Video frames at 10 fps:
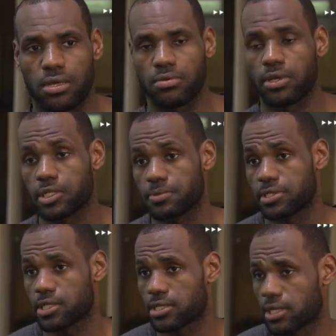We're in this
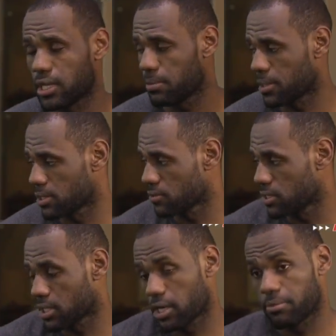position again because we
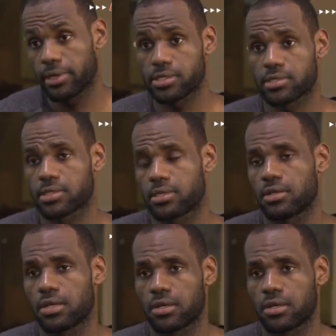took care of business, and